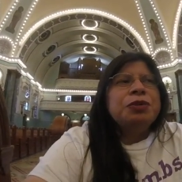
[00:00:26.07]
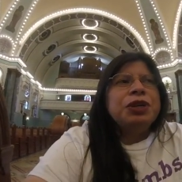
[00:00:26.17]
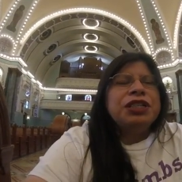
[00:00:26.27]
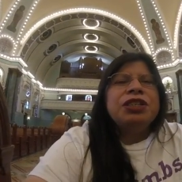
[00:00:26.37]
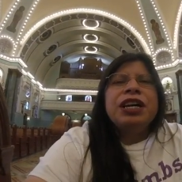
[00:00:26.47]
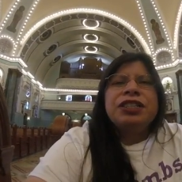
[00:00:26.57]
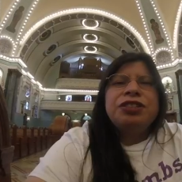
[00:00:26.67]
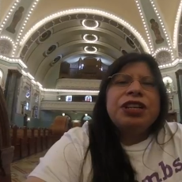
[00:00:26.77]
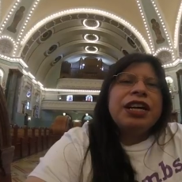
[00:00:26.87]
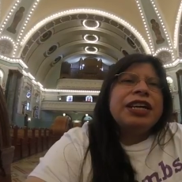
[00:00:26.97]
we need to
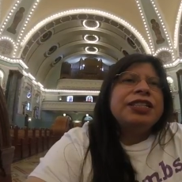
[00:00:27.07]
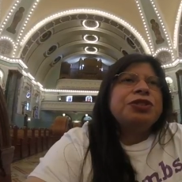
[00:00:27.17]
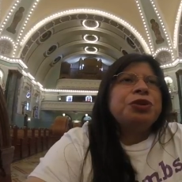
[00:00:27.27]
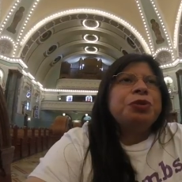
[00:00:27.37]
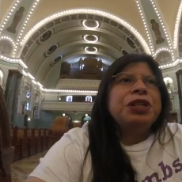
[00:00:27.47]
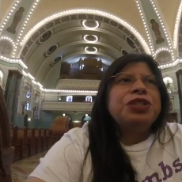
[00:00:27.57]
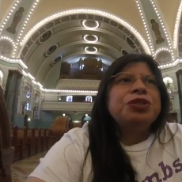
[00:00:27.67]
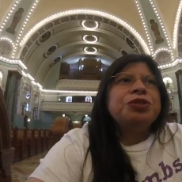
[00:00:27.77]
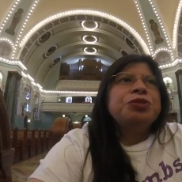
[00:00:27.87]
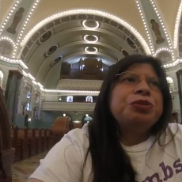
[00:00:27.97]
exercise or we need
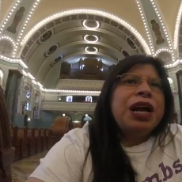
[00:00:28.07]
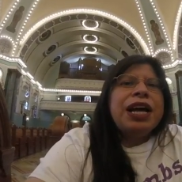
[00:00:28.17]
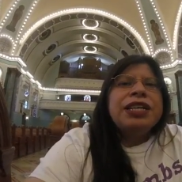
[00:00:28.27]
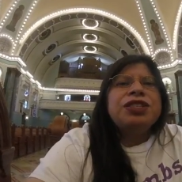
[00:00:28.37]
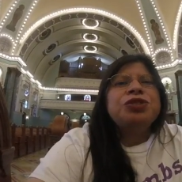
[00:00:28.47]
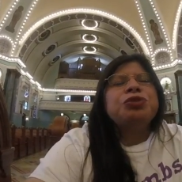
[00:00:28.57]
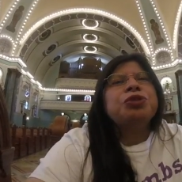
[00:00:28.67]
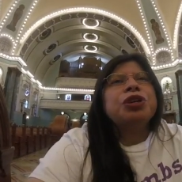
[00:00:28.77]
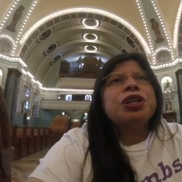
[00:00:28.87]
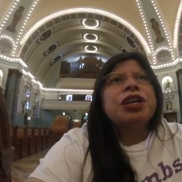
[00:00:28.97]
to rest
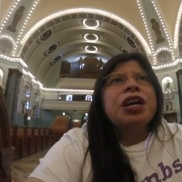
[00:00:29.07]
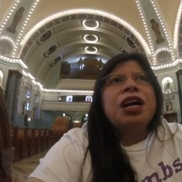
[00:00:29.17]
or